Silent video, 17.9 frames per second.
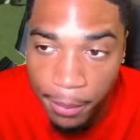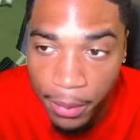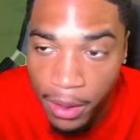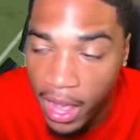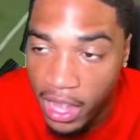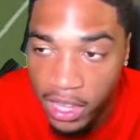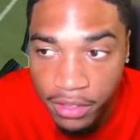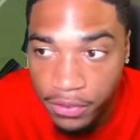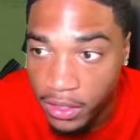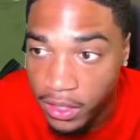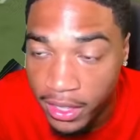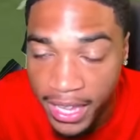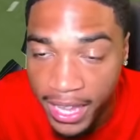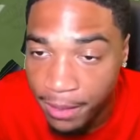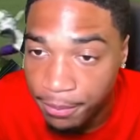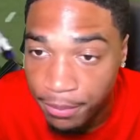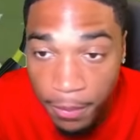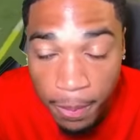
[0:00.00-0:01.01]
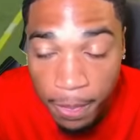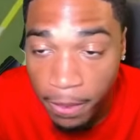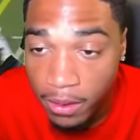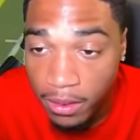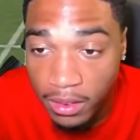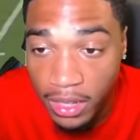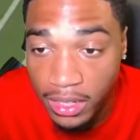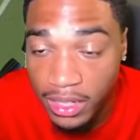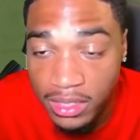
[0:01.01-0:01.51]
bro. I ain't from cap.
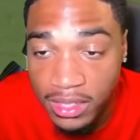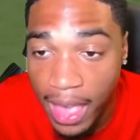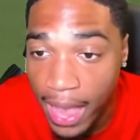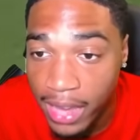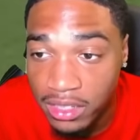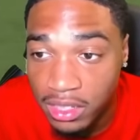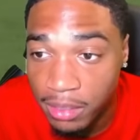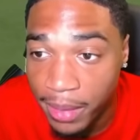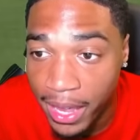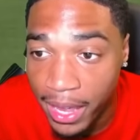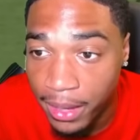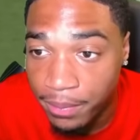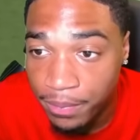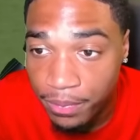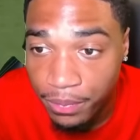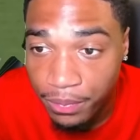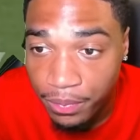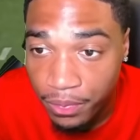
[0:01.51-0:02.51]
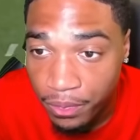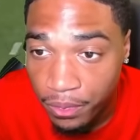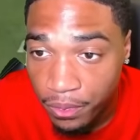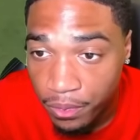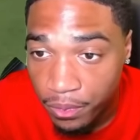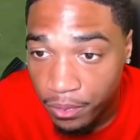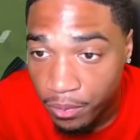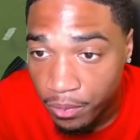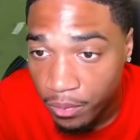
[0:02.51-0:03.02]
Like it's actually bad.
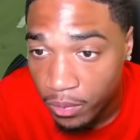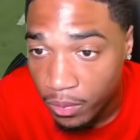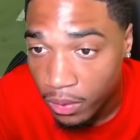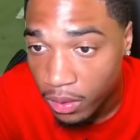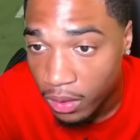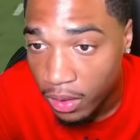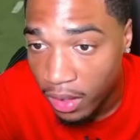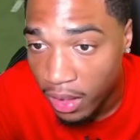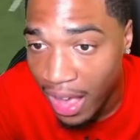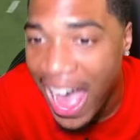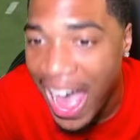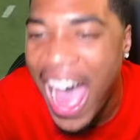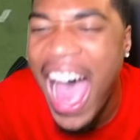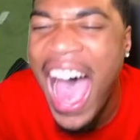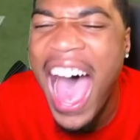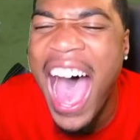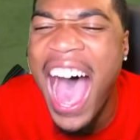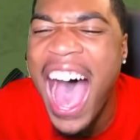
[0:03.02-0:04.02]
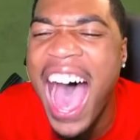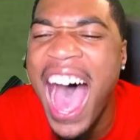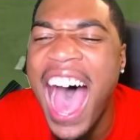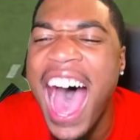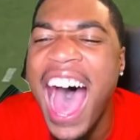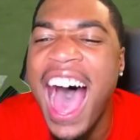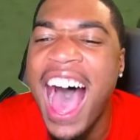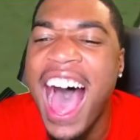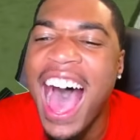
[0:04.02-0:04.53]
Pressure coming.
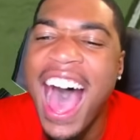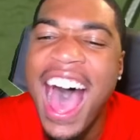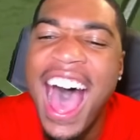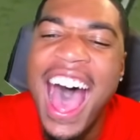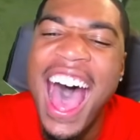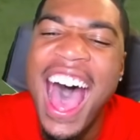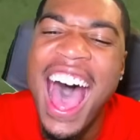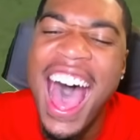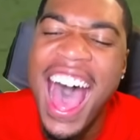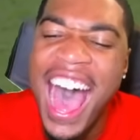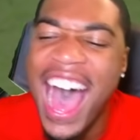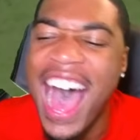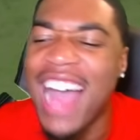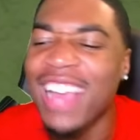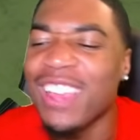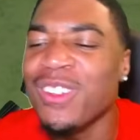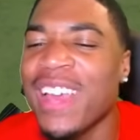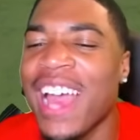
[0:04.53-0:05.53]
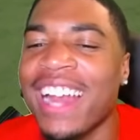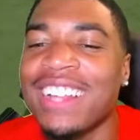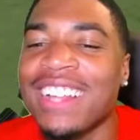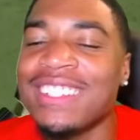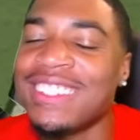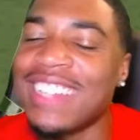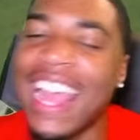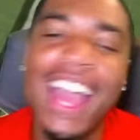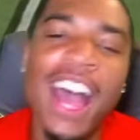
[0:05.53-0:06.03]
Ah, you gotta
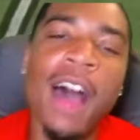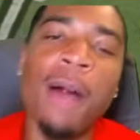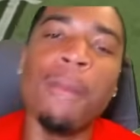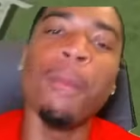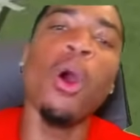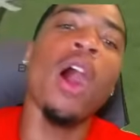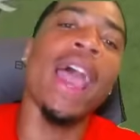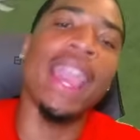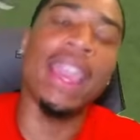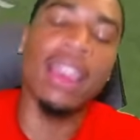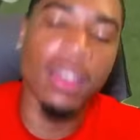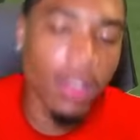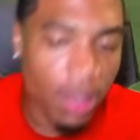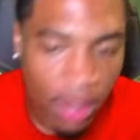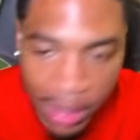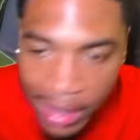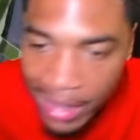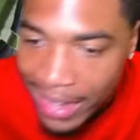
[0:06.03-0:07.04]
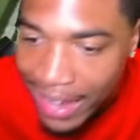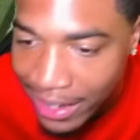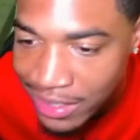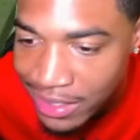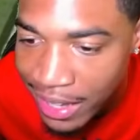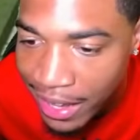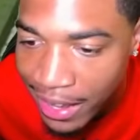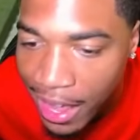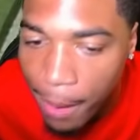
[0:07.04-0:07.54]
stay up, boy. He gotta
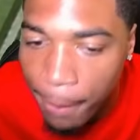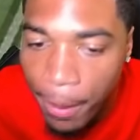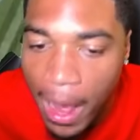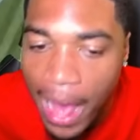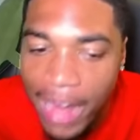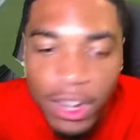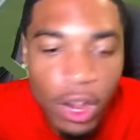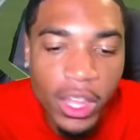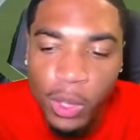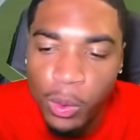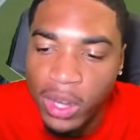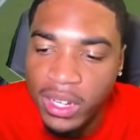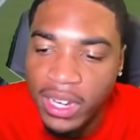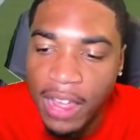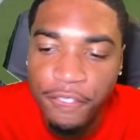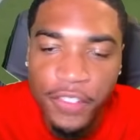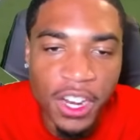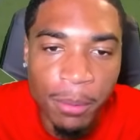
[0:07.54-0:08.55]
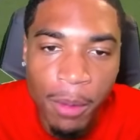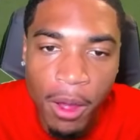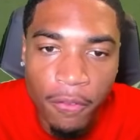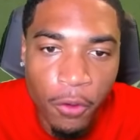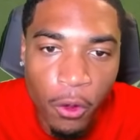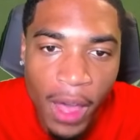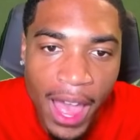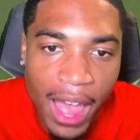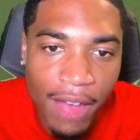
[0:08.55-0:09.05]
stay up, bro. I know he wanted that 50 ball
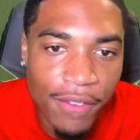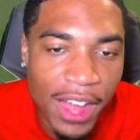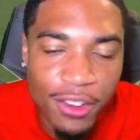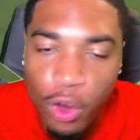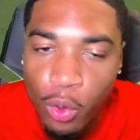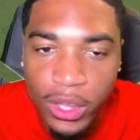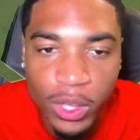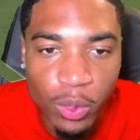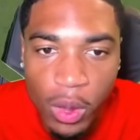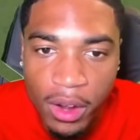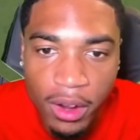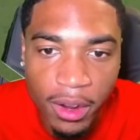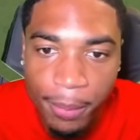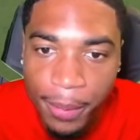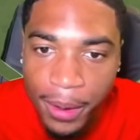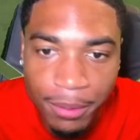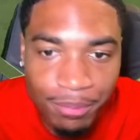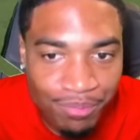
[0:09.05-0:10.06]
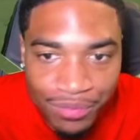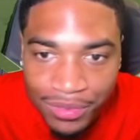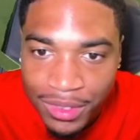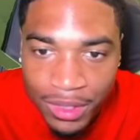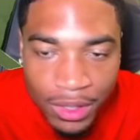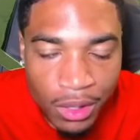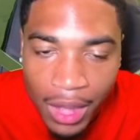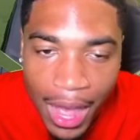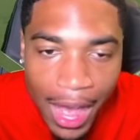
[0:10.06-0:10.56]
before half. I know he wanted it, bro.
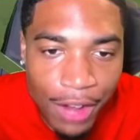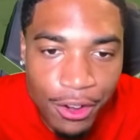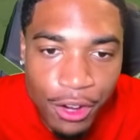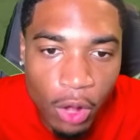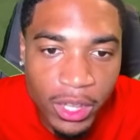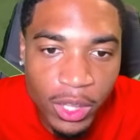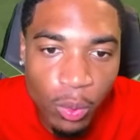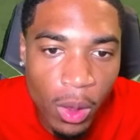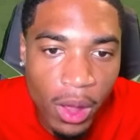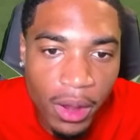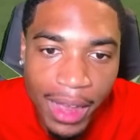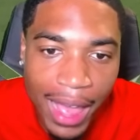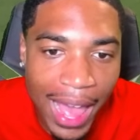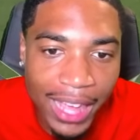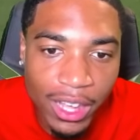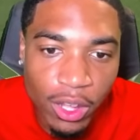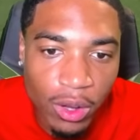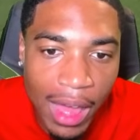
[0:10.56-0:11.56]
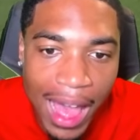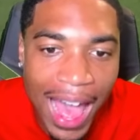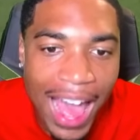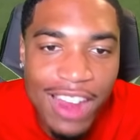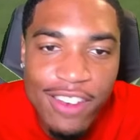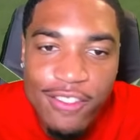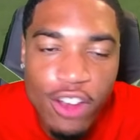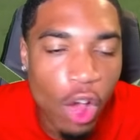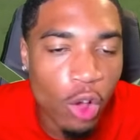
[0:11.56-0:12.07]
I know he wanted it. I ain't gonna lie.
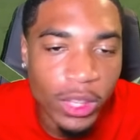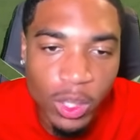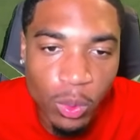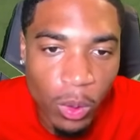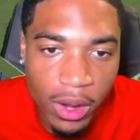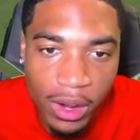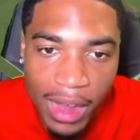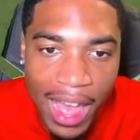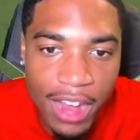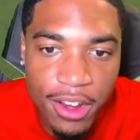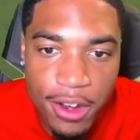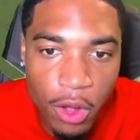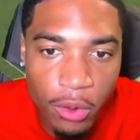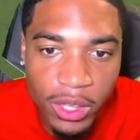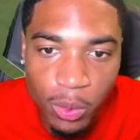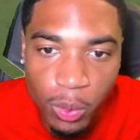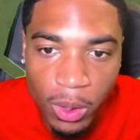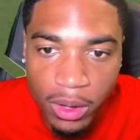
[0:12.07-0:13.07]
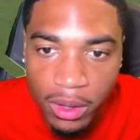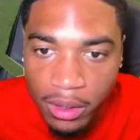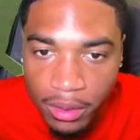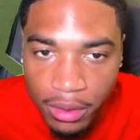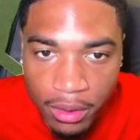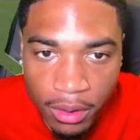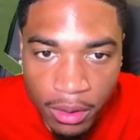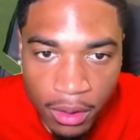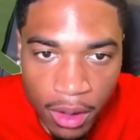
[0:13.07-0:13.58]
I know he wanted it. I know he wanted it.
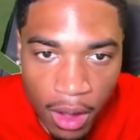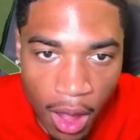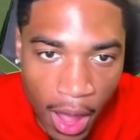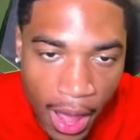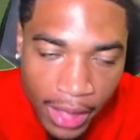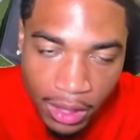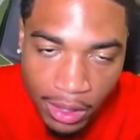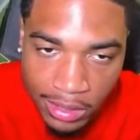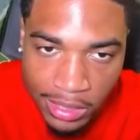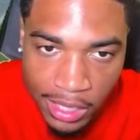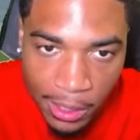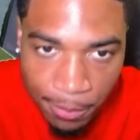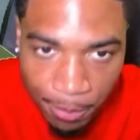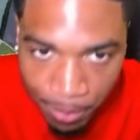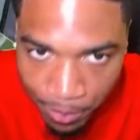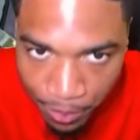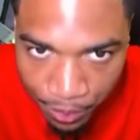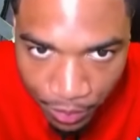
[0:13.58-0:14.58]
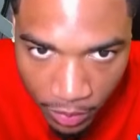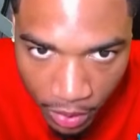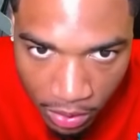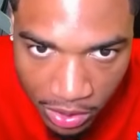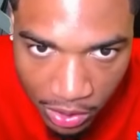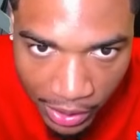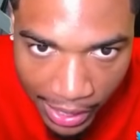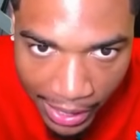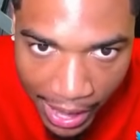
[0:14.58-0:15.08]
All right, let's see.
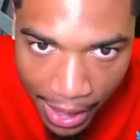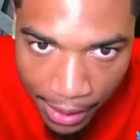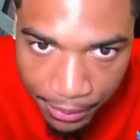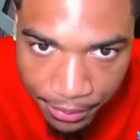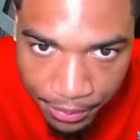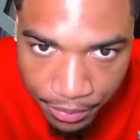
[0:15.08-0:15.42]
Let's see what they got.